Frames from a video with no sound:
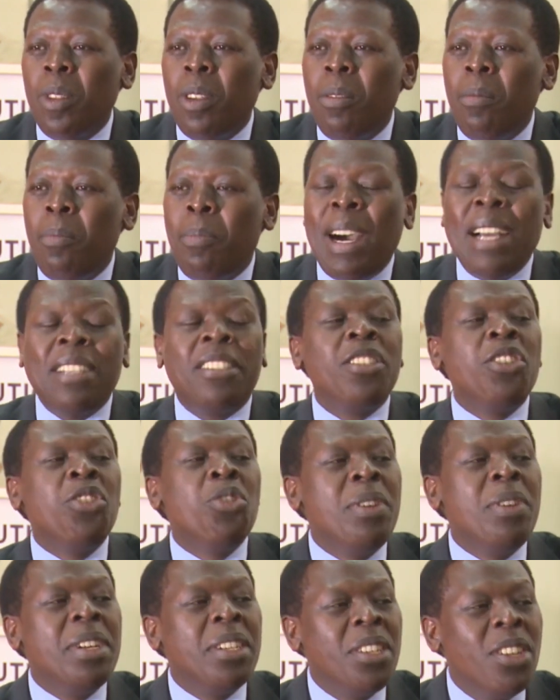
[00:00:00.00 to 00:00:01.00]
But
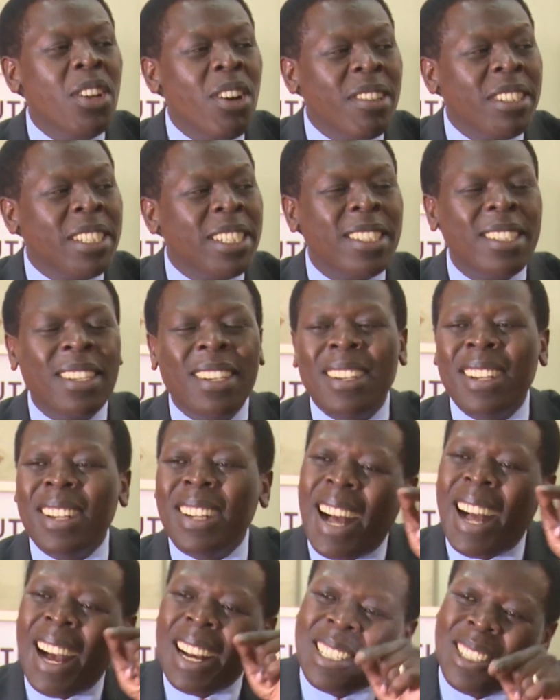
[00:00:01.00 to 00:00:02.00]
you will not
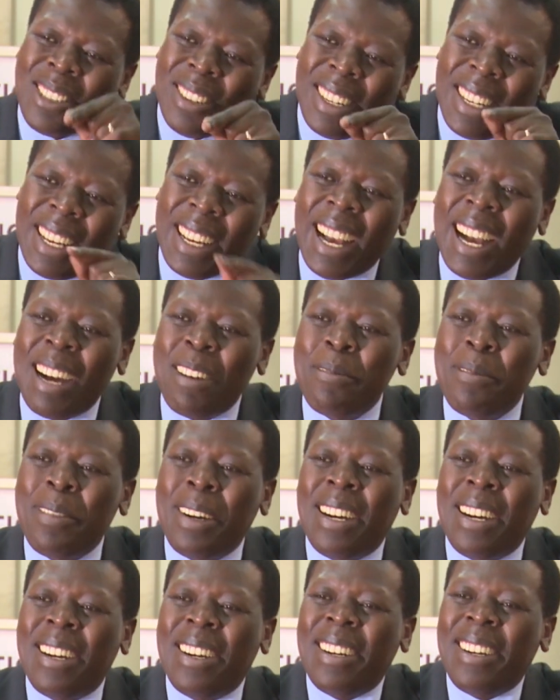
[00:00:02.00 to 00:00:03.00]
actually have
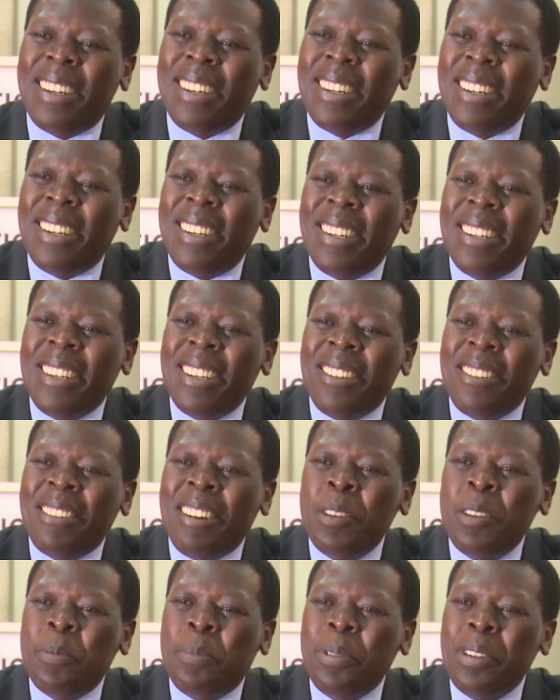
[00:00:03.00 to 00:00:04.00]

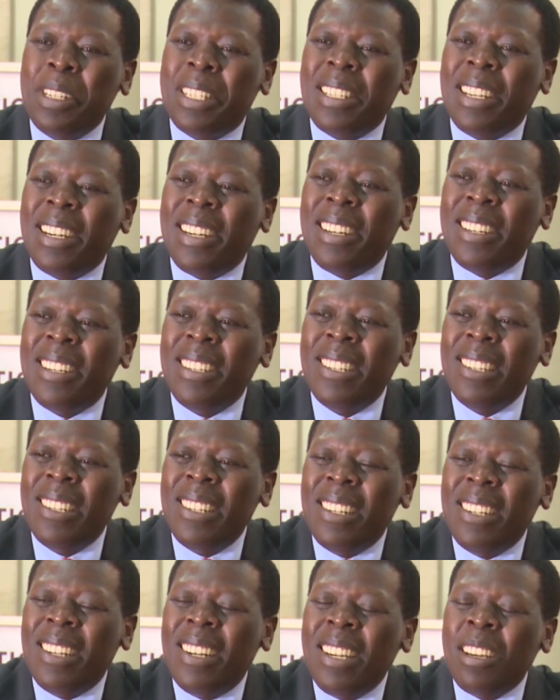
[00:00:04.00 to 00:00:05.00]
your input
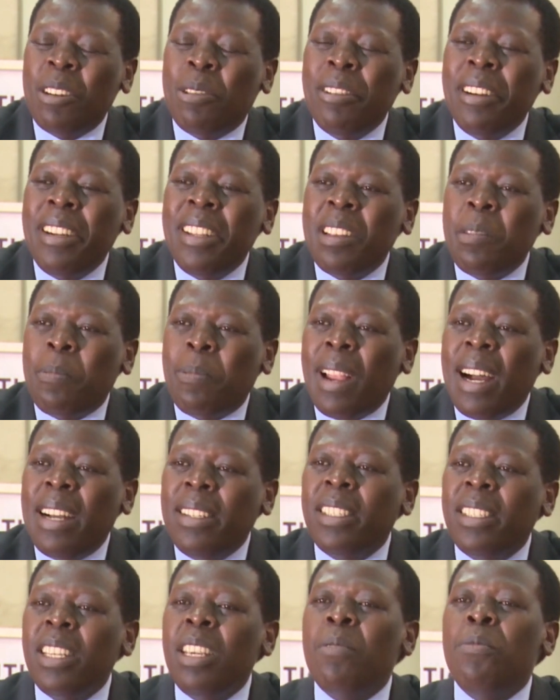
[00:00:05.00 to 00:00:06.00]
included in the
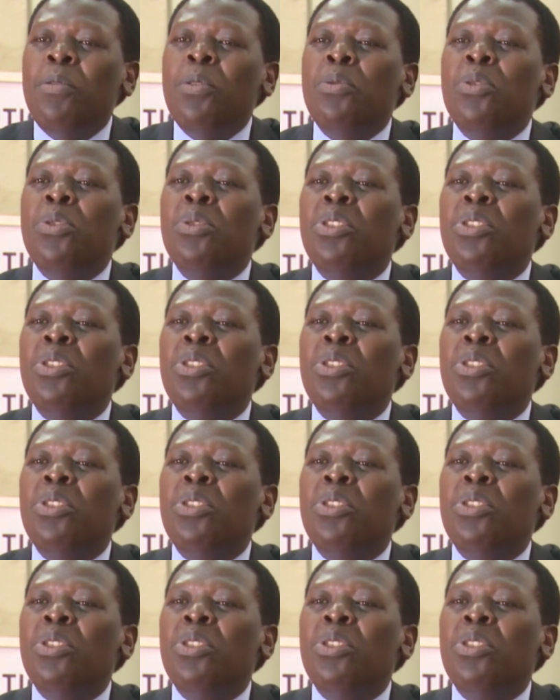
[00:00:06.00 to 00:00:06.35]
plans if you do